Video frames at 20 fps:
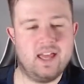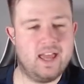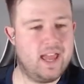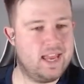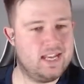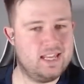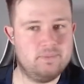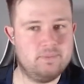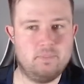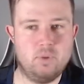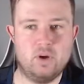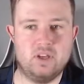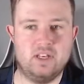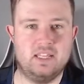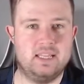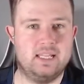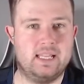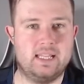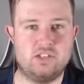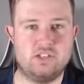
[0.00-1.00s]
at any
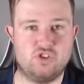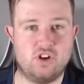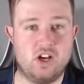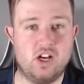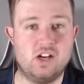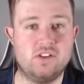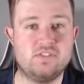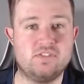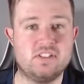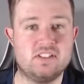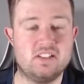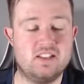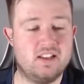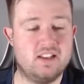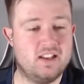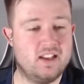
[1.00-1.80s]
point in that draft.